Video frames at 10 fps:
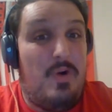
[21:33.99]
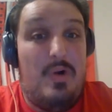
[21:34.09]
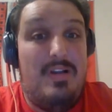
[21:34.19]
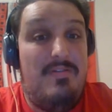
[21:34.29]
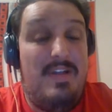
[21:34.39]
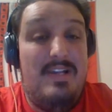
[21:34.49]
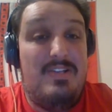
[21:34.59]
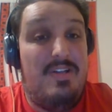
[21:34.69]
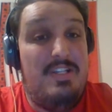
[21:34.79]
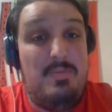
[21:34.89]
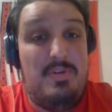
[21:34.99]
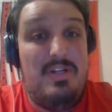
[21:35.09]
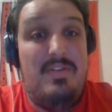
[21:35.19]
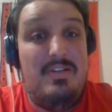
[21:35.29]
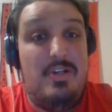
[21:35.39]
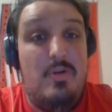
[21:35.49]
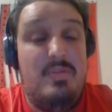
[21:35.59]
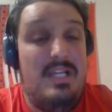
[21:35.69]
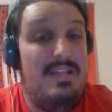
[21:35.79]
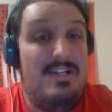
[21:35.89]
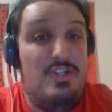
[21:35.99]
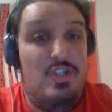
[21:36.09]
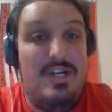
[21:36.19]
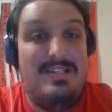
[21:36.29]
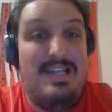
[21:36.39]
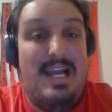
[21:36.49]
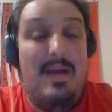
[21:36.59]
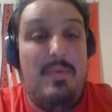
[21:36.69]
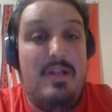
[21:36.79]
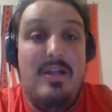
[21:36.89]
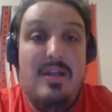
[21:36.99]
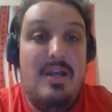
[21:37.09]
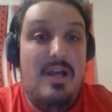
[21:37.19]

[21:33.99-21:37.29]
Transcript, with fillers: already faced on this previous homestand that just happened,